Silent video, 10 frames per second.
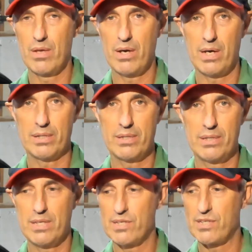uh,
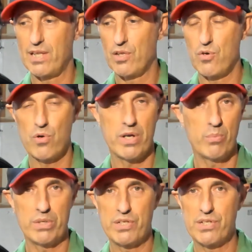this solenoid,
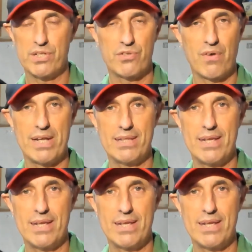which sits right